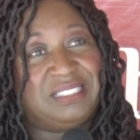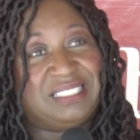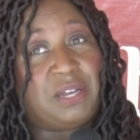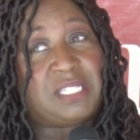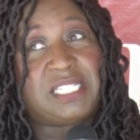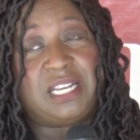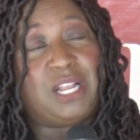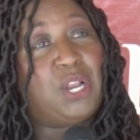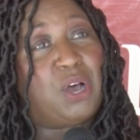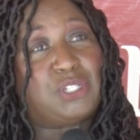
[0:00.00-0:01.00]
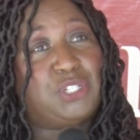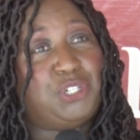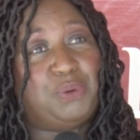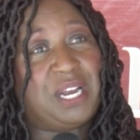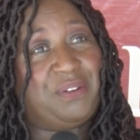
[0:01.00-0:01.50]
There's still a lot to
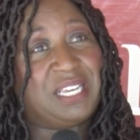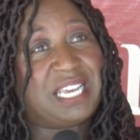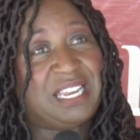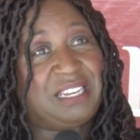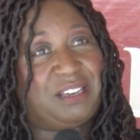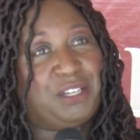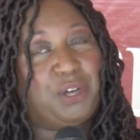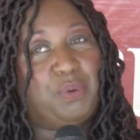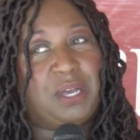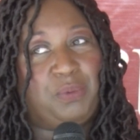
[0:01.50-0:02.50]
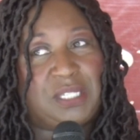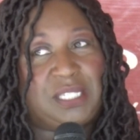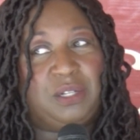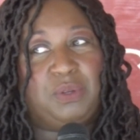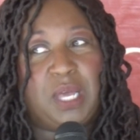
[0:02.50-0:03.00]
do here in Kenya. We're
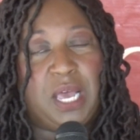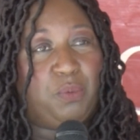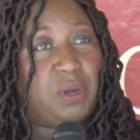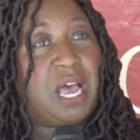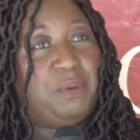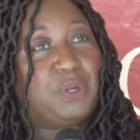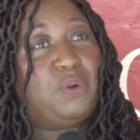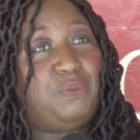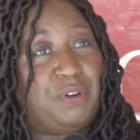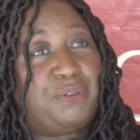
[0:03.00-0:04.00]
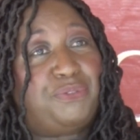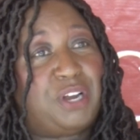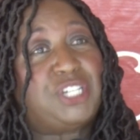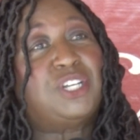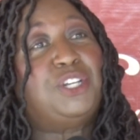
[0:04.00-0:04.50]
still what I would call very
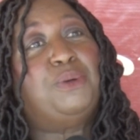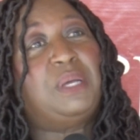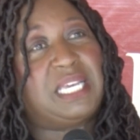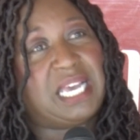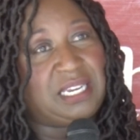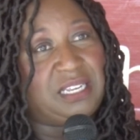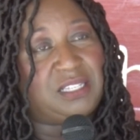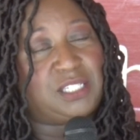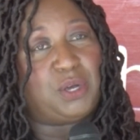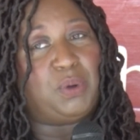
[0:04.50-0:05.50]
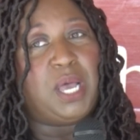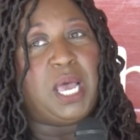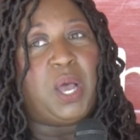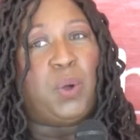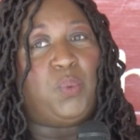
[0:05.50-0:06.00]
fresh and new in Kenya. So
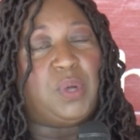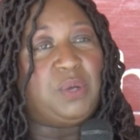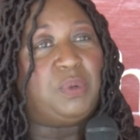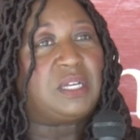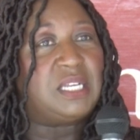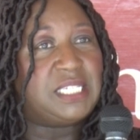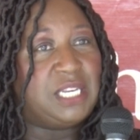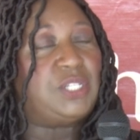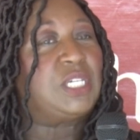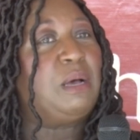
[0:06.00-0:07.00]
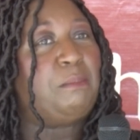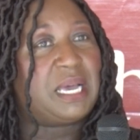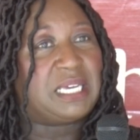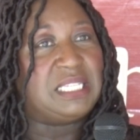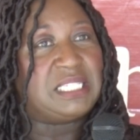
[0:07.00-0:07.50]
we will continue to come
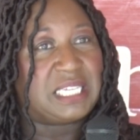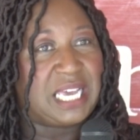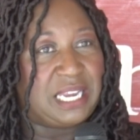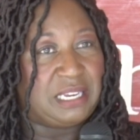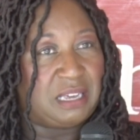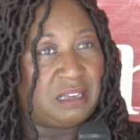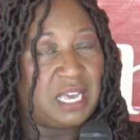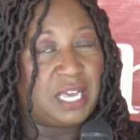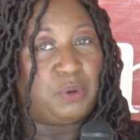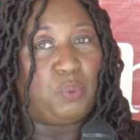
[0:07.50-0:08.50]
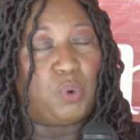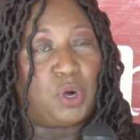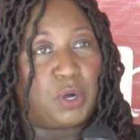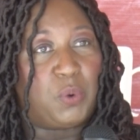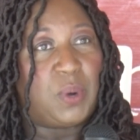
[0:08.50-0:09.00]
back into Kenya and
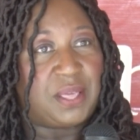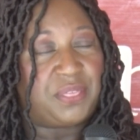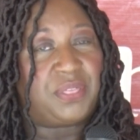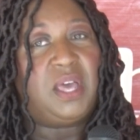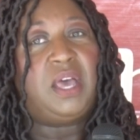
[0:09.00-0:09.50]
work with